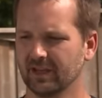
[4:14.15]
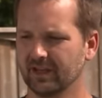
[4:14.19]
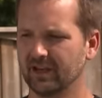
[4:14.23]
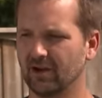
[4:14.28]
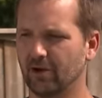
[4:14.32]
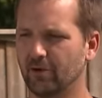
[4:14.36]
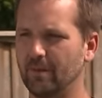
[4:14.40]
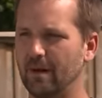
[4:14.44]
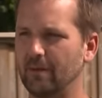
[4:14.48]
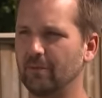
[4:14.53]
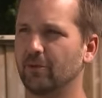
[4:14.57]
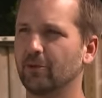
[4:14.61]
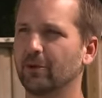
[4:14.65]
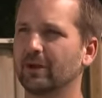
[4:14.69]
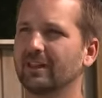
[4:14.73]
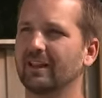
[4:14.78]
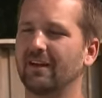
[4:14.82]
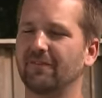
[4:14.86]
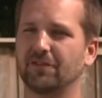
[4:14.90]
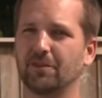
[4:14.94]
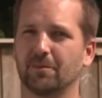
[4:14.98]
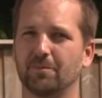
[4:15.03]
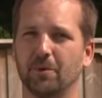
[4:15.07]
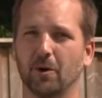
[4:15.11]
Now remember, we
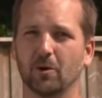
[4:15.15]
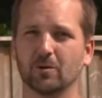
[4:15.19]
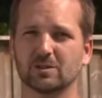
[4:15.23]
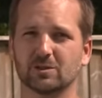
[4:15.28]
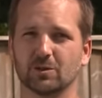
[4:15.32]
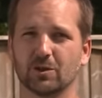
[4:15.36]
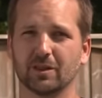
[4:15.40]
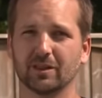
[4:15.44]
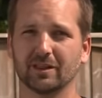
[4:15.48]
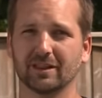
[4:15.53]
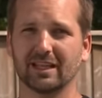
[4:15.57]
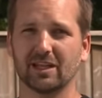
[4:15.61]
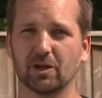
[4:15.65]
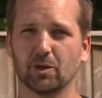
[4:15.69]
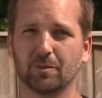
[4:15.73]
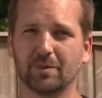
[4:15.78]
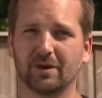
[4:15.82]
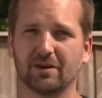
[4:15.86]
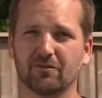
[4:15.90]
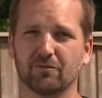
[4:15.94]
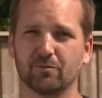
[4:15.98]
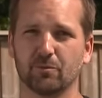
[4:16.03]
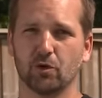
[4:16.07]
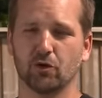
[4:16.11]
left the post with a little
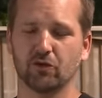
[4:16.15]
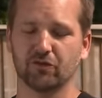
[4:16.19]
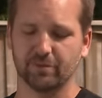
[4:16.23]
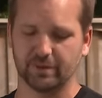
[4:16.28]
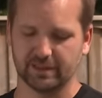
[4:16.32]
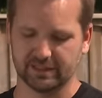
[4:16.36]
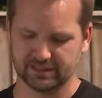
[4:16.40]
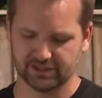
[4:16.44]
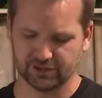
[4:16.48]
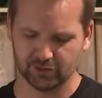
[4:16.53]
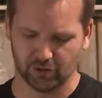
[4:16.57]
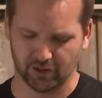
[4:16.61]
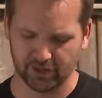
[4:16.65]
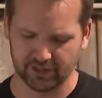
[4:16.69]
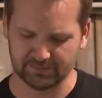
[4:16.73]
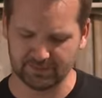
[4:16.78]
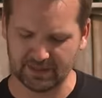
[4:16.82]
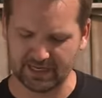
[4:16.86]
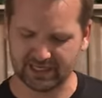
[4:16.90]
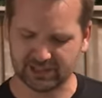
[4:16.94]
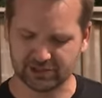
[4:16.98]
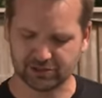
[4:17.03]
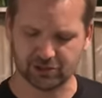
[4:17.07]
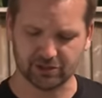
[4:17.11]
bit of movement, so you want to
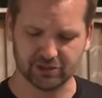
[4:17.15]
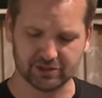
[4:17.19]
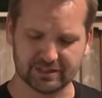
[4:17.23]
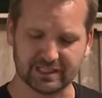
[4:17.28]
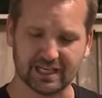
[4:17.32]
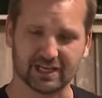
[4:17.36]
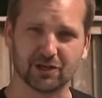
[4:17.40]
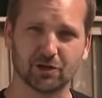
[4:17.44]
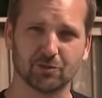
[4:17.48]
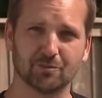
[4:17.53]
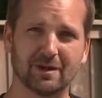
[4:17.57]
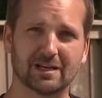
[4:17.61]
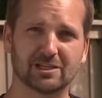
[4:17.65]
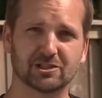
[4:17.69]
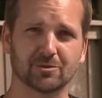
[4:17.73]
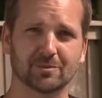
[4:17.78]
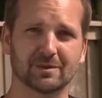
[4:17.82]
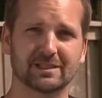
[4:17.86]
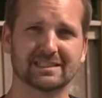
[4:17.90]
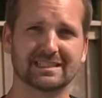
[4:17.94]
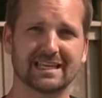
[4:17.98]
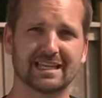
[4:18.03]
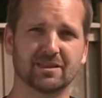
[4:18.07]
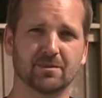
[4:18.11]
make sure you take your
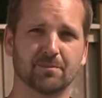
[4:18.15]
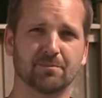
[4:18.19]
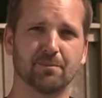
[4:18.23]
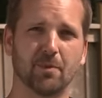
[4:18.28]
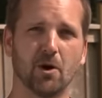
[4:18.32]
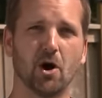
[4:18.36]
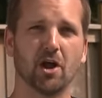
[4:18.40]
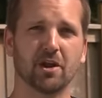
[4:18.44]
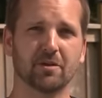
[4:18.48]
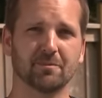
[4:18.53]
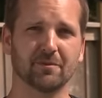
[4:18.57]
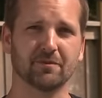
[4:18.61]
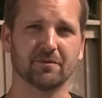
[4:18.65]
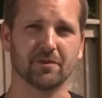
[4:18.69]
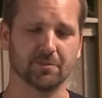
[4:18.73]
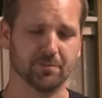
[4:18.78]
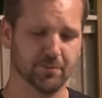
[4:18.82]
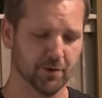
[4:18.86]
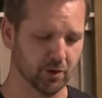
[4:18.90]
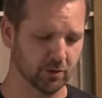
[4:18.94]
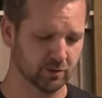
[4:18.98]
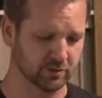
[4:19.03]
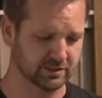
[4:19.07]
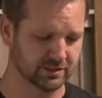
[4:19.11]
measurements at the bottom of the
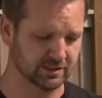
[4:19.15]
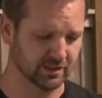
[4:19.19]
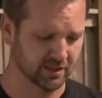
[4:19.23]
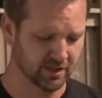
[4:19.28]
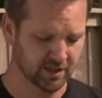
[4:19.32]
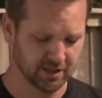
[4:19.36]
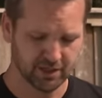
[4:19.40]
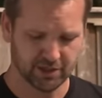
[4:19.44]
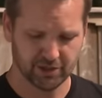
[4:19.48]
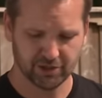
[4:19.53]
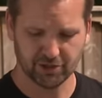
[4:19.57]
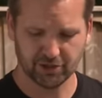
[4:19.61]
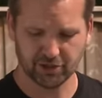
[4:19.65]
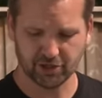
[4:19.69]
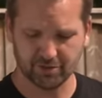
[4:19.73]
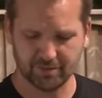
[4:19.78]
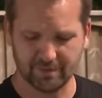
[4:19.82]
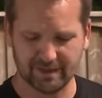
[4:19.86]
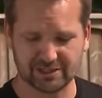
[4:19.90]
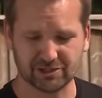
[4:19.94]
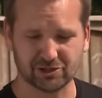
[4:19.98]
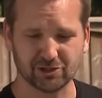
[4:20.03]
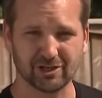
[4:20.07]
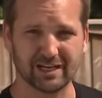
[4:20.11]
post. You're going to
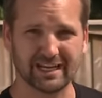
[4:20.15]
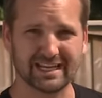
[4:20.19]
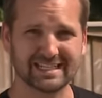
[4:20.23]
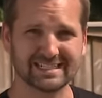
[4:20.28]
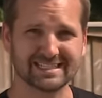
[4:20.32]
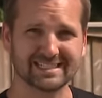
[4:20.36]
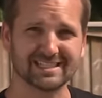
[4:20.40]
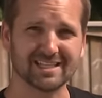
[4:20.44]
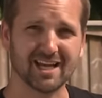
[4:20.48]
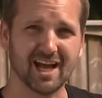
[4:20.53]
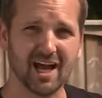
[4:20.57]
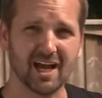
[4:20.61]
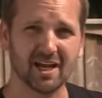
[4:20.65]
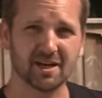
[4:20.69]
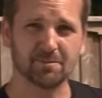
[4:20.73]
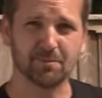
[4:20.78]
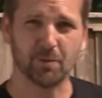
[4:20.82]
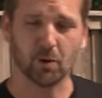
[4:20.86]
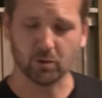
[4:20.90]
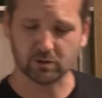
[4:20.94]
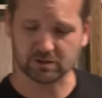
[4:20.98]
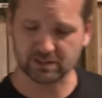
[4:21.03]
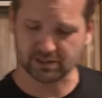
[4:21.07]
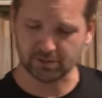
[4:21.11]
measure
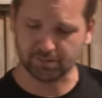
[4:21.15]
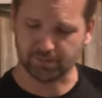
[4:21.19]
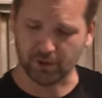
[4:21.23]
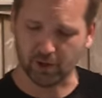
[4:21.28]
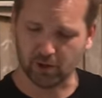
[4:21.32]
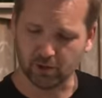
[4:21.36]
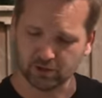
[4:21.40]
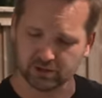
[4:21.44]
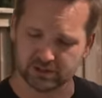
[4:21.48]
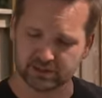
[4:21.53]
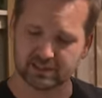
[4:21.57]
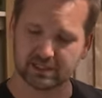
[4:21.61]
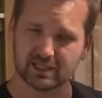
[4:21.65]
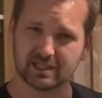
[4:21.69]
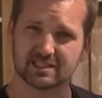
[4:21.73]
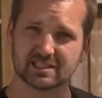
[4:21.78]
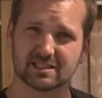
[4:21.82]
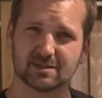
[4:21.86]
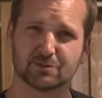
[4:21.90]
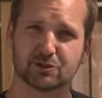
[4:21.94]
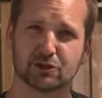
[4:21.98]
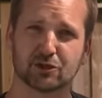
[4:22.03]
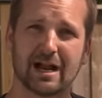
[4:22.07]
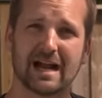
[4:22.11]
inside post to post and
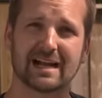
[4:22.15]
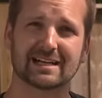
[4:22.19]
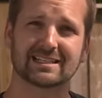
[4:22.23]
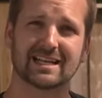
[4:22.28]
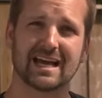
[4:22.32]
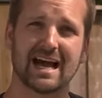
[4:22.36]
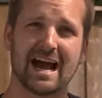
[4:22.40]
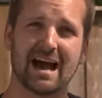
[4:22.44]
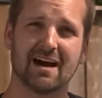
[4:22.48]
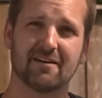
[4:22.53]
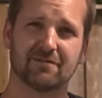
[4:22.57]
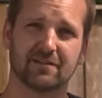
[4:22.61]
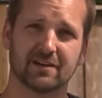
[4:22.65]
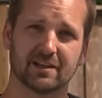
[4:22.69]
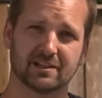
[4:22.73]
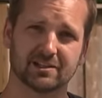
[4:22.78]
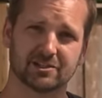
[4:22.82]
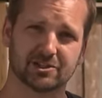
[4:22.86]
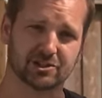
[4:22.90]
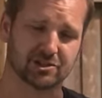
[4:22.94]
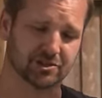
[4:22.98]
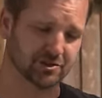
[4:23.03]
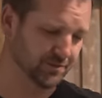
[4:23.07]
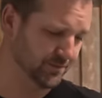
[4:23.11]
subtract a 1/2 inch.